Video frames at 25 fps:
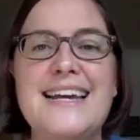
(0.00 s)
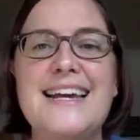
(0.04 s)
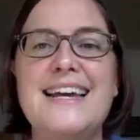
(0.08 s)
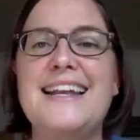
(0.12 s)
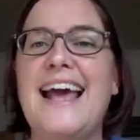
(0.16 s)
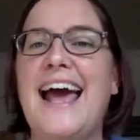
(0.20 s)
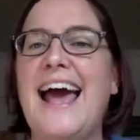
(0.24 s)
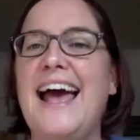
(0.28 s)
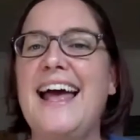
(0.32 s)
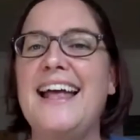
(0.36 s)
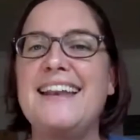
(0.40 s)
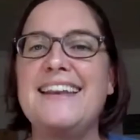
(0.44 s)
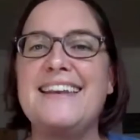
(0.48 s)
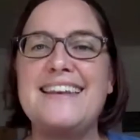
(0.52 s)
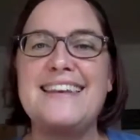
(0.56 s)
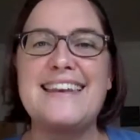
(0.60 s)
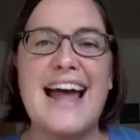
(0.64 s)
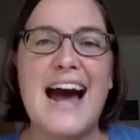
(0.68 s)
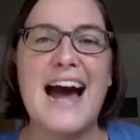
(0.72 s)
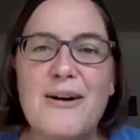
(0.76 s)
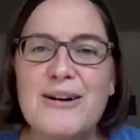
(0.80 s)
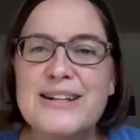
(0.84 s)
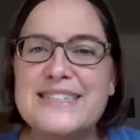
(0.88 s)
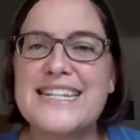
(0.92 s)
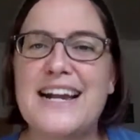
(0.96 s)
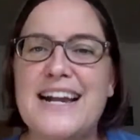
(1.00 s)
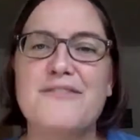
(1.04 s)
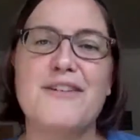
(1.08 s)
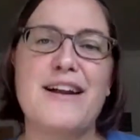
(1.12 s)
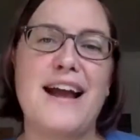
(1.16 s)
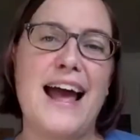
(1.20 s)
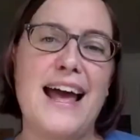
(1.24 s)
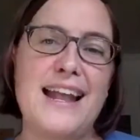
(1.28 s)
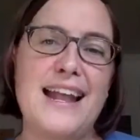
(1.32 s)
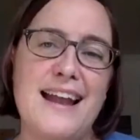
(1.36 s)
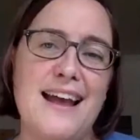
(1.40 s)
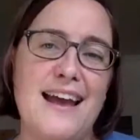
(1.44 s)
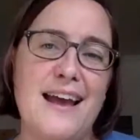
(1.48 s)
and now it's
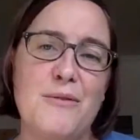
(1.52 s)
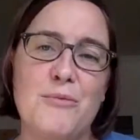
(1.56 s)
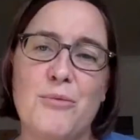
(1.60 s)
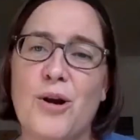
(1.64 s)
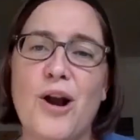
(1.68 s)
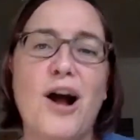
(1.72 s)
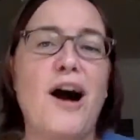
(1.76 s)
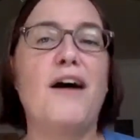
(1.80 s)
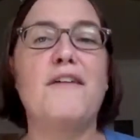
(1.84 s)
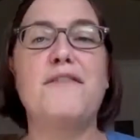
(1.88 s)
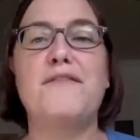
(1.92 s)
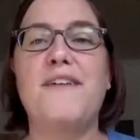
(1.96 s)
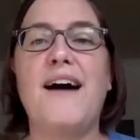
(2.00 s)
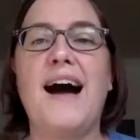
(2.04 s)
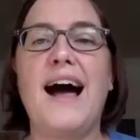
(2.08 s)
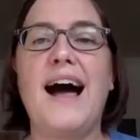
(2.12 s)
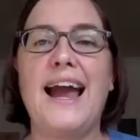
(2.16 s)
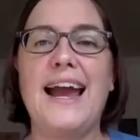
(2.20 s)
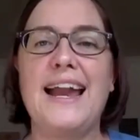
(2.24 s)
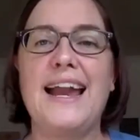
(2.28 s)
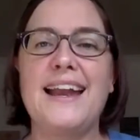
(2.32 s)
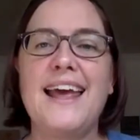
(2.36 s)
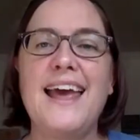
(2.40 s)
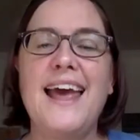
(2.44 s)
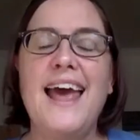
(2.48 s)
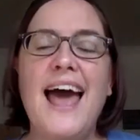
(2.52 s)
and we're all fine.